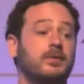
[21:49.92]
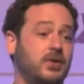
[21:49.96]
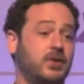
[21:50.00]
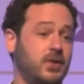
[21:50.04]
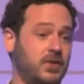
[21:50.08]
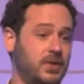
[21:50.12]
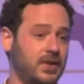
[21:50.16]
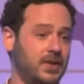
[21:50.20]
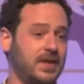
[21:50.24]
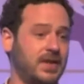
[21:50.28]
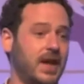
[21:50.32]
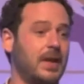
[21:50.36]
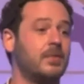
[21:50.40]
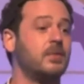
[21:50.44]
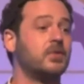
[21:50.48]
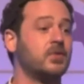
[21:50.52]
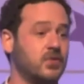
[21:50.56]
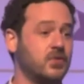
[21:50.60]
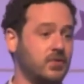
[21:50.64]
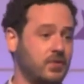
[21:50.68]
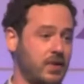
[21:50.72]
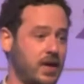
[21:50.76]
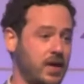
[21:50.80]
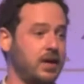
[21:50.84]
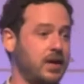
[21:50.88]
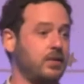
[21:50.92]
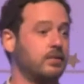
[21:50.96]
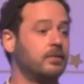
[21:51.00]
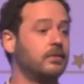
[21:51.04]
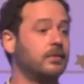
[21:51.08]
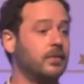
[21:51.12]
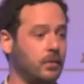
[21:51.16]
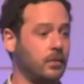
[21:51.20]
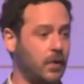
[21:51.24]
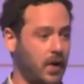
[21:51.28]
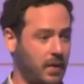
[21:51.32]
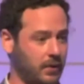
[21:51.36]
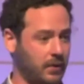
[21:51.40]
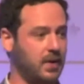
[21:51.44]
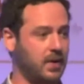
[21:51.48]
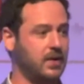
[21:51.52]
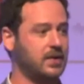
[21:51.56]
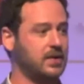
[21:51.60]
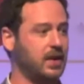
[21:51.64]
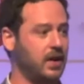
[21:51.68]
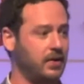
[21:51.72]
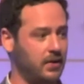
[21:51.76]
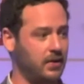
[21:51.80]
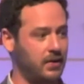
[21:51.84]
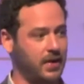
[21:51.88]
Just to demonstrate from what I'm going
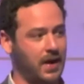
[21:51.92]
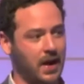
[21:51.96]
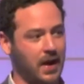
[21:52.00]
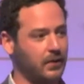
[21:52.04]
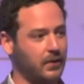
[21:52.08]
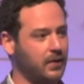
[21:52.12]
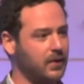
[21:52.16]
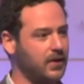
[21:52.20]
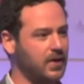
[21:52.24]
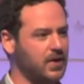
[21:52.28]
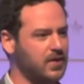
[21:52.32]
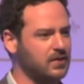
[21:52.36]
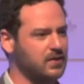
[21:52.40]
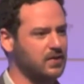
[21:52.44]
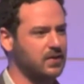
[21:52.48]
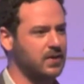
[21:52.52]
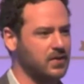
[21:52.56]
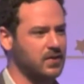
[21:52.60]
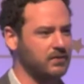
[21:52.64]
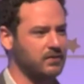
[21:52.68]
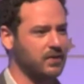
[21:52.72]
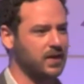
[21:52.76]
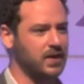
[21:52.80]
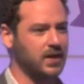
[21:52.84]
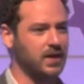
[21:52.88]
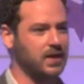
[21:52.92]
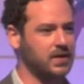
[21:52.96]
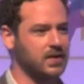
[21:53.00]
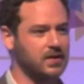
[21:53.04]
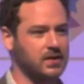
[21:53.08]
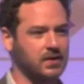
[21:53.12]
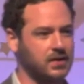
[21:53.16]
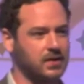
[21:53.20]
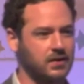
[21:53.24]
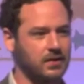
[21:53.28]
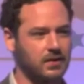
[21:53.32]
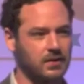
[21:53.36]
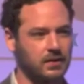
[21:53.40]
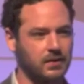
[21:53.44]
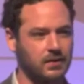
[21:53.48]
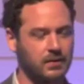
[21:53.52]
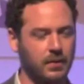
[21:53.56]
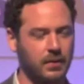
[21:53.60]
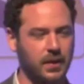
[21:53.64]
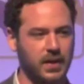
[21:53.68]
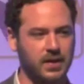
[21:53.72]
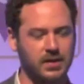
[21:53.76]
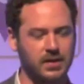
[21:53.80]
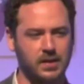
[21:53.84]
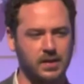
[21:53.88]
to tell you now that this really is a
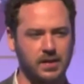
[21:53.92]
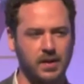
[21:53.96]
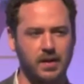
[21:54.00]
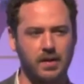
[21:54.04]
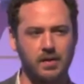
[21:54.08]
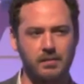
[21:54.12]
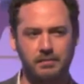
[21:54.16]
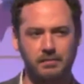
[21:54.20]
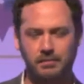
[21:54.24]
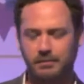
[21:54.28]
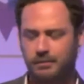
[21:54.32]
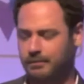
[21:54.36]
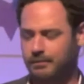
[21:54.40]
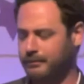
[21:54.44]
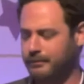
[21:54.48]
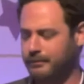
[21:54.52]
waste of time.